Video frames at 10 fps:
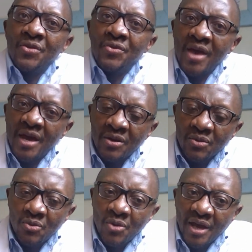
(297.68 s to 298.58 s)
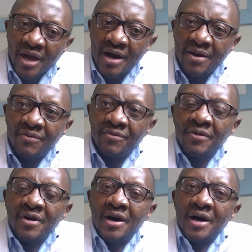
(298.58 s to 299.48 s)
Then we have
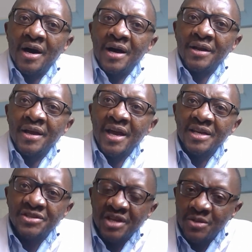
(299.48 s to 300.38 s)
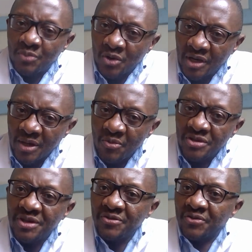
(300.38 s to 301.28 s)
an exchange program
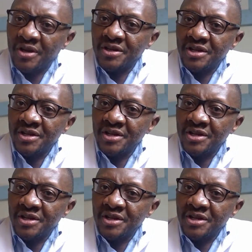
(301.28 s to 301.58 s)
with different